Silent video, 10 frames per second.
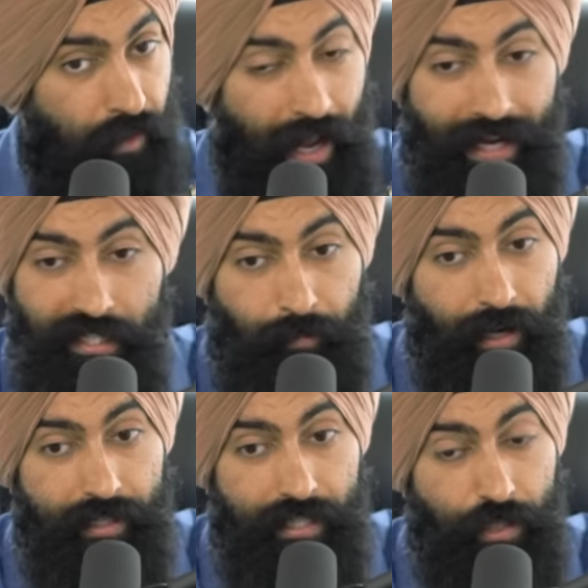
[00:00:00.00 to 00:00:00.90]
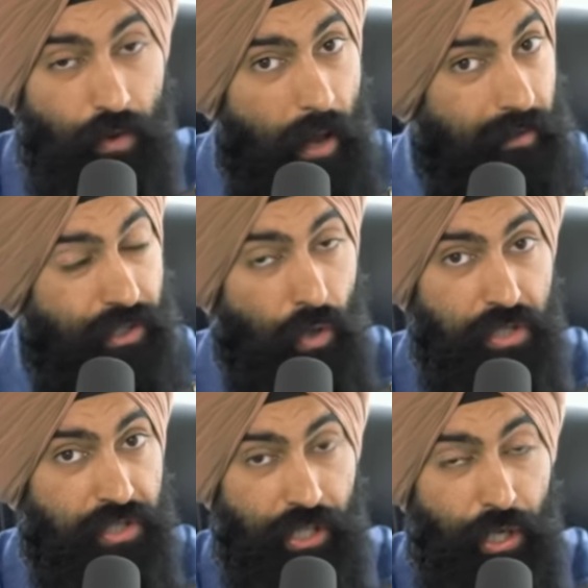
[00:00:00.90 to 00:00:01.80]
I hate to break it to you, but
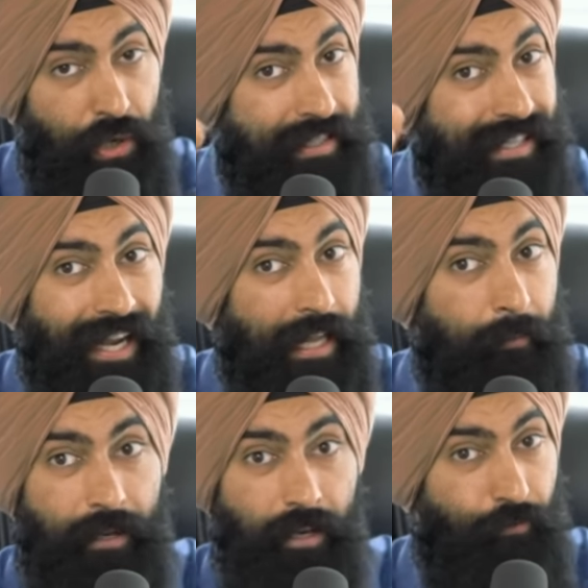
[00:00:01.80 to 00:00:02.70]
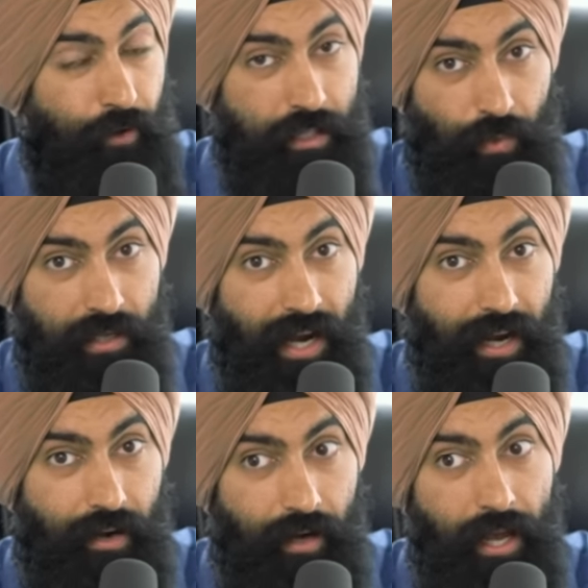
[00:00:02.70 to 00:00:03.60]
Social Security is not going to be enough for you to
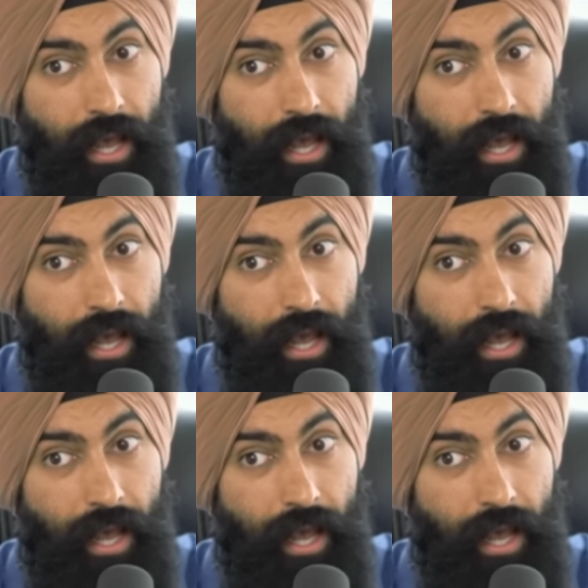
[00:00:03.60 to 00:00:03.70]
retire.